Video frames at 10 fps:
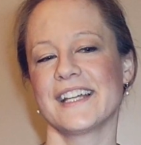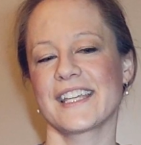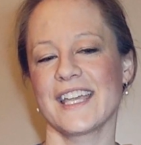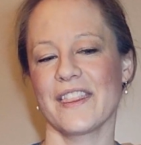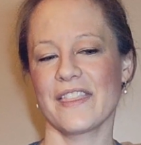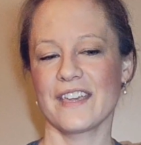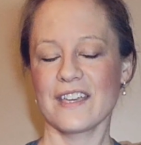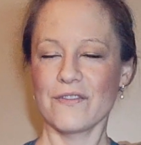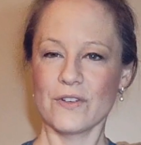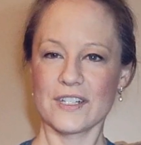can't think
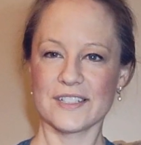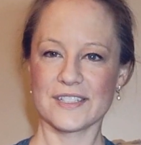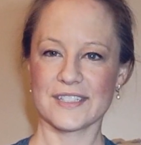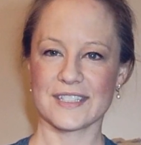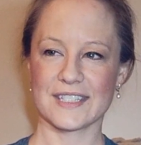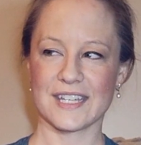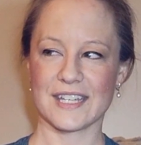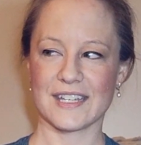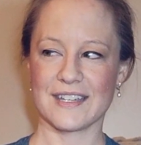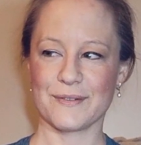of what else to
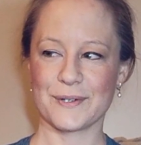say.